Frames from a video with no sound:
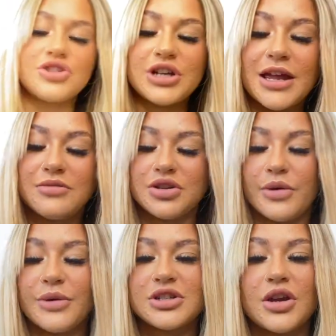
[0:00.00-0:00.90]
shape to
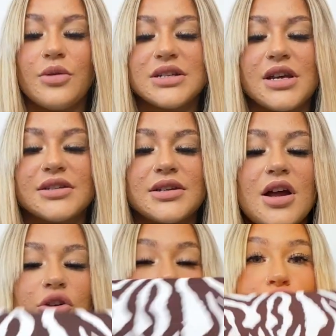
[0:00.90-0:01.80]
it, which I always like because it
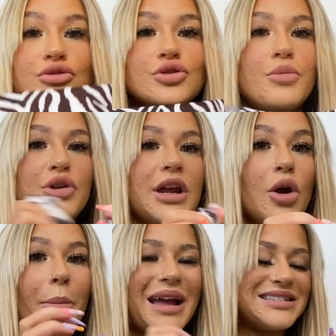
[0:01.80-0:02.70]
kind of contours your body a
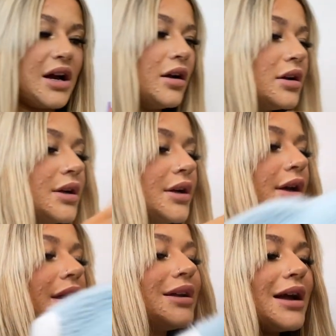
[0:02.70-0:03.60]
lot better.
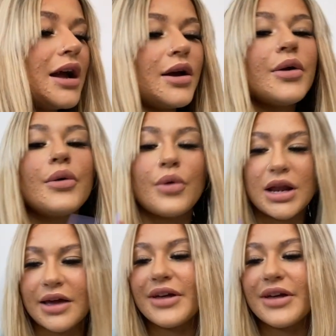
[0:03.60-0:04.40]
I like